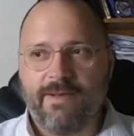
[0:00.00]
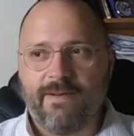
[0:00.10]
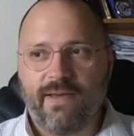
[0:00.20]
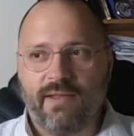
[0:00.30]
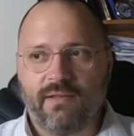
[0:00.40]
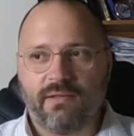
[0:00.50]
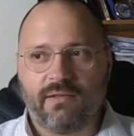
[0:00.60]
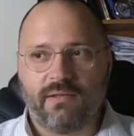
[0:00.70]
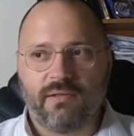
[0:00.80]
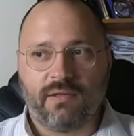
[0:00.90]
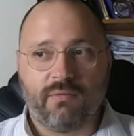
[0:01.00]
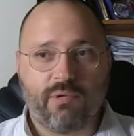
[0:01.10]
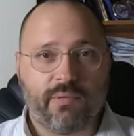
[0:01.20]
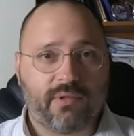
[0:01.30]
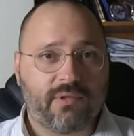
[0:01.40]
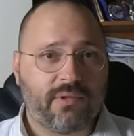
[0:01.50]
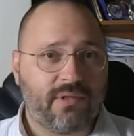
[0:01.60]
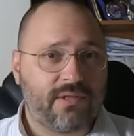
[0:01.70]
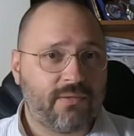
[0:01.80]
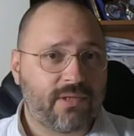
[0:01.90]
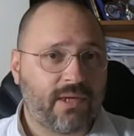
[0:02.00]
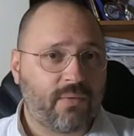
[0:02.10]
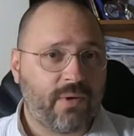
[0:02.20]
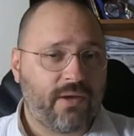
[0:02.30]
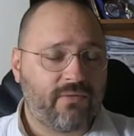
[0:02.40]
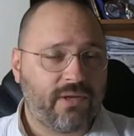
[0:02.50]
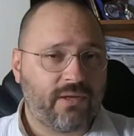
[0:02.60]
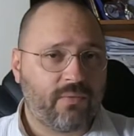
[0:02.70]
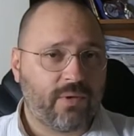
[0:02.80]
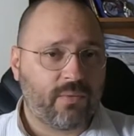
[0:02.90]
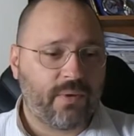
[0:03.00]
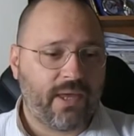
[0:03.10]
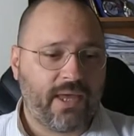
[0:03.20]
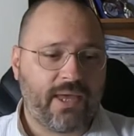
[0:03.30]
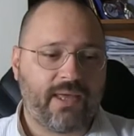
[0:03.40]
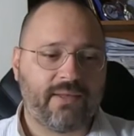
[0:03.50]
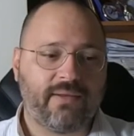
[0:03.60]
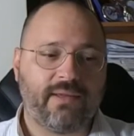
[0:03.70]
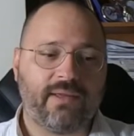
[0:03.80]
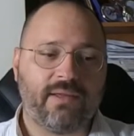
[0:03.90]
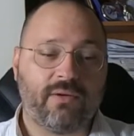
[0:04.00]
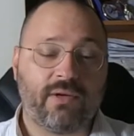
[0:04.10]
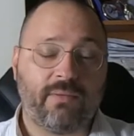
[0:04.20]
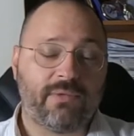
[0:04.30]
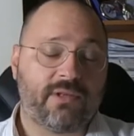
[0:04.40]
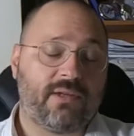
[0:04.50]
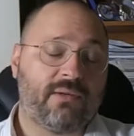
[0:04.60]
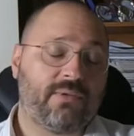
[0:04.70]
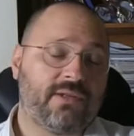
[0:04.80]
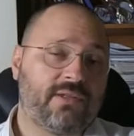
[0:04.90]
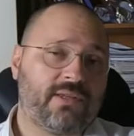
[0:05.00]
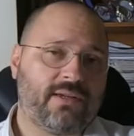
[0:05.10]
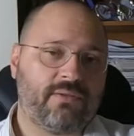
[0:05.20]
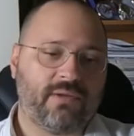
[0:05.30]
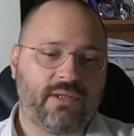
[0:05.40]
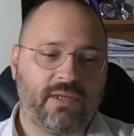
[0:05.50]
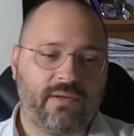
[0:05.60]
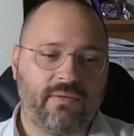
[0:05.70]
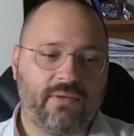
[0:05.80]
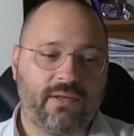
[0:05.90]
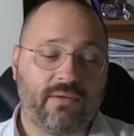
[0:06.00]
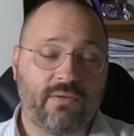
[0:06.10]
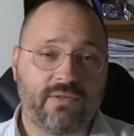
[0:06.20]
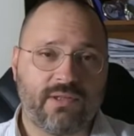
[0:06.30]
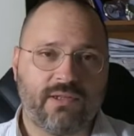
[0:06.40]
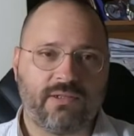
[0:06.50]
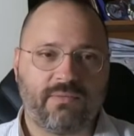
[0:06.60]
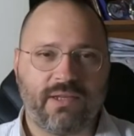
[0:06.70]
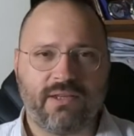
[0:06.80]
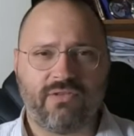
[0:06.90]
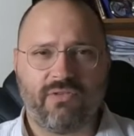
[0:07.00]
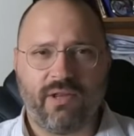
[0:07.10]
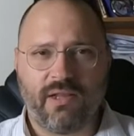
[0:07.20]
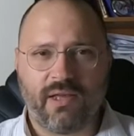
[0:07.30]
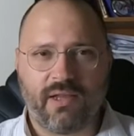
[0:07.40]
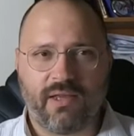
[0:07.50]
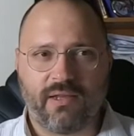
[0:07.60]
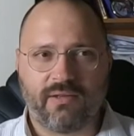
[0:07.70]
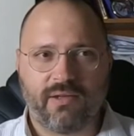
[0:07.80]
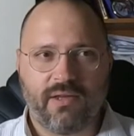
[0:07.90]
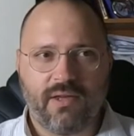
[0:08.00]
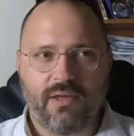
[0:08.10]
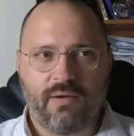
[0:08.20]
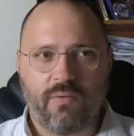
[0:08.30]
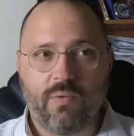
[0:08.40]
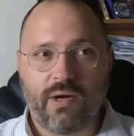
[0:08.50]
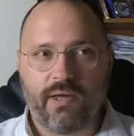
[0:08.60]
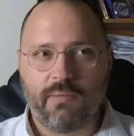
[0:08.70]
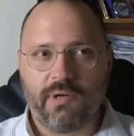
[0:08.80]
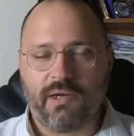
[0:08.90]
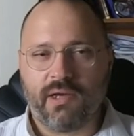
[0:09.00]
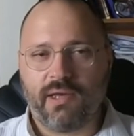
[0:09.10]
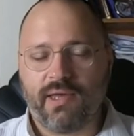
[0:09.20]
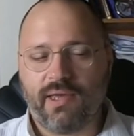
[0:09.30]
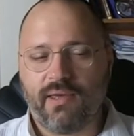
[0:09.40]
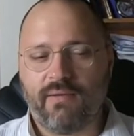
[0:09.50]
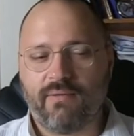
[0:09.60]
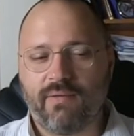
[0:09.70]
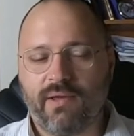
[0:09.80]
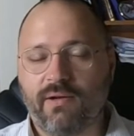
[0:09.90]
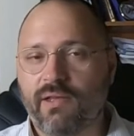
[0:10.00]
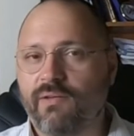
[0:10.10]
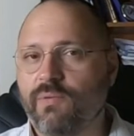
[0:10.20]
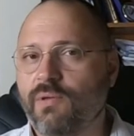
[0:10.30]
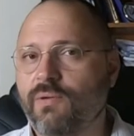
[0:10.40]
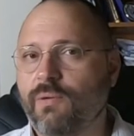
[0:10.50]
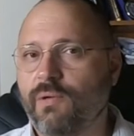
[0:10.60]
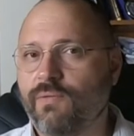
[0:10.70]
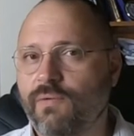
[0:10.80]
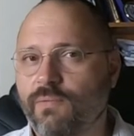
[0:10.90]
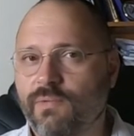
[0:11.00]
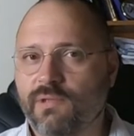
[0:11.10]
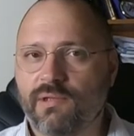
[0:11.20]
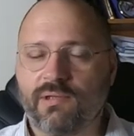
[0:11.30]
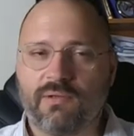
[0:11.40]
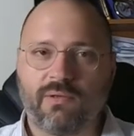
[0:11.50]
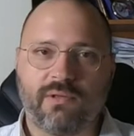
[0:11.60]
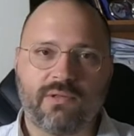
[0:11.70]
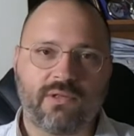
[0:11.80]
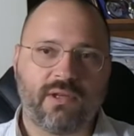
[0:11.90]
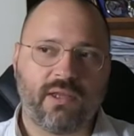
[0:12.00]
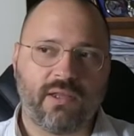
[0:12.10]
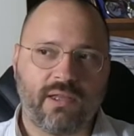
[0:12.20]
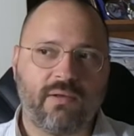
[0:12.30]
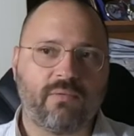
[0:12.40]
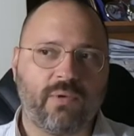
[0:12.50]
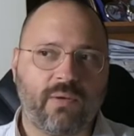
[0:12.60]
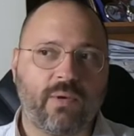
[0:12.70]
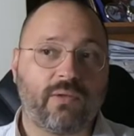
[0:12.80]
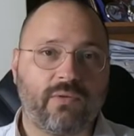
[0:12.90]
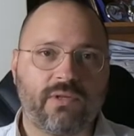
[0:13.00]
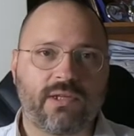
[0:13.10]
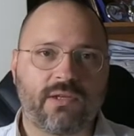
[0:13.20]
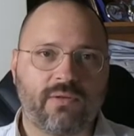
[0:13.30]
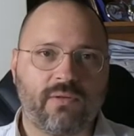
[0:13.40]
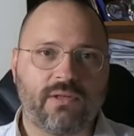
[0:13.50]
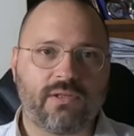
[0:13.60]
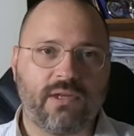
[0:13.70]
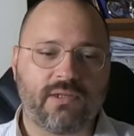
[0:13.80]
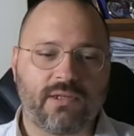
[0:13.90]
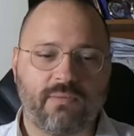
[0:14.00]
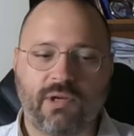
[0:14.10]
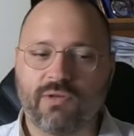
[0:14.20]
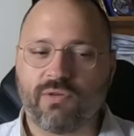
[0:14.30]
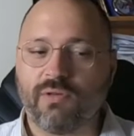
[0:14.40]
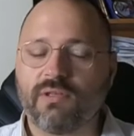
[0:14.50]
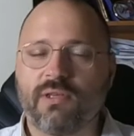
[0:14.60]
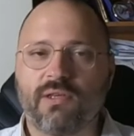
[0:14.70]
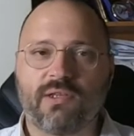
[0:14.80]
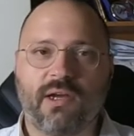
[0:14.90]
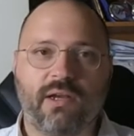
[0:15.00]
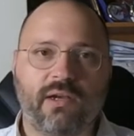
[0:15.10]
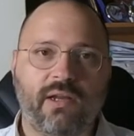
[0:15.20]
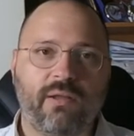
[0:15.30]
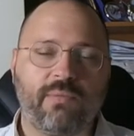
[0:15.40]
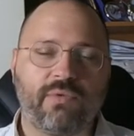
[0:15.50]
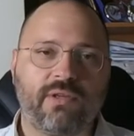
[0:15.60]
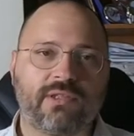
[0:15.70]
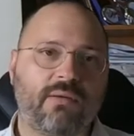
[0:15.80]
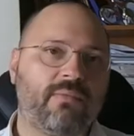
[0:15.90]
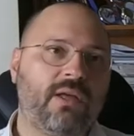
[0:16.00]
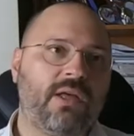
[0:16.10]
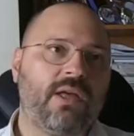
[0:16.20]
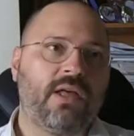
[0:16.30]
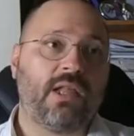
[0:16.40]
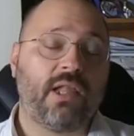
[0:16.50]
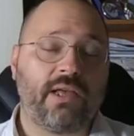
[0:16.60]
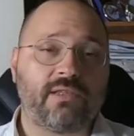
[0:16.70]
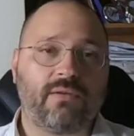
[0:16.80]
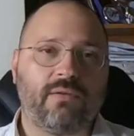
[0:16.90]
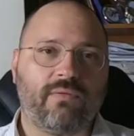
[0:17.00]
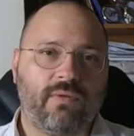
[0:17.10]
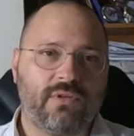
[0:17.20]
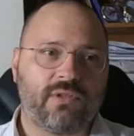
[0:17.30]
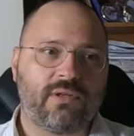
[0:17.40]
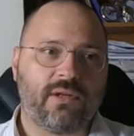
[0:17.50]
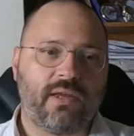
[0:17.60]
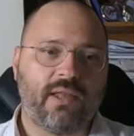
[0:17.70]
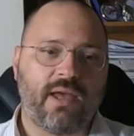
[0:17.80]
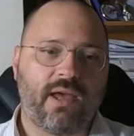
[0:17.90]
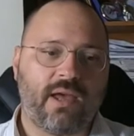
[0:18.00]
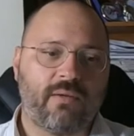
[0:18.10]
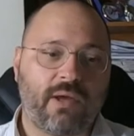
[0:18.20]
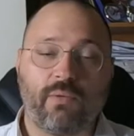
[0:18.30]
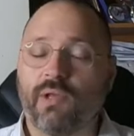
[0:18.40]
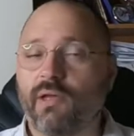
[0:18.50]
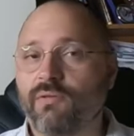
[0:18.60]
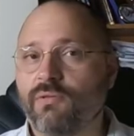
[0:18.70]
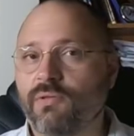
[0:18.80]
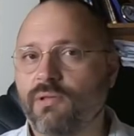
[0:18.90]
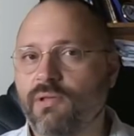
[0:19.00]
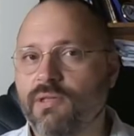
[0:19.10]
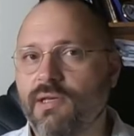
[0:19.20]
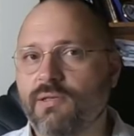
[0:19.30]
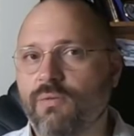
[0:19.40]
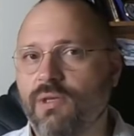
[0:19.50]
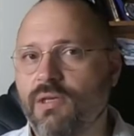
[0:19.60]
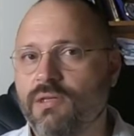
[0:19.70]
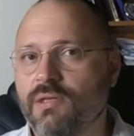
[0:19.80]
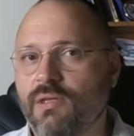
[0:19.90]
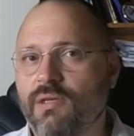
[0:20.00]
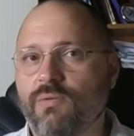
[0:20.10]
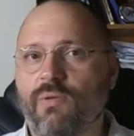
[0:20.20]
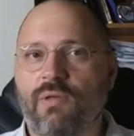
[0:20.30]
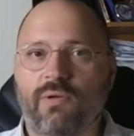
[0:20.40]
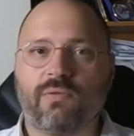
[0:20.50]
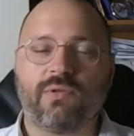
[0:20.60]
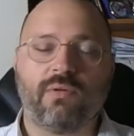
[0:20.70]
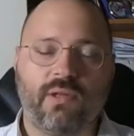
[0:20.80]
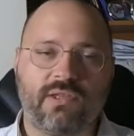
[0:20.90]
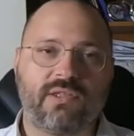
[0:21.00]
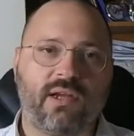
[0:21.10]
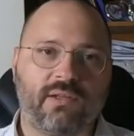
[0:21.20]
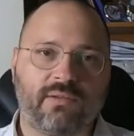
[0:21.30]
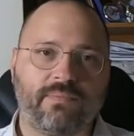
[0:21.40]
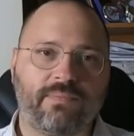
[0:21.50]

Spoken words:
and at the moment it seems like we have taken what we had, or President Erdogan have considered, but it's really like that. Why America have agreed withdrawing from the northern Syria. Now we want to discuss all these things, because all these things are really putting some lights to the future, and I would like to discuss these things with you. So let's start.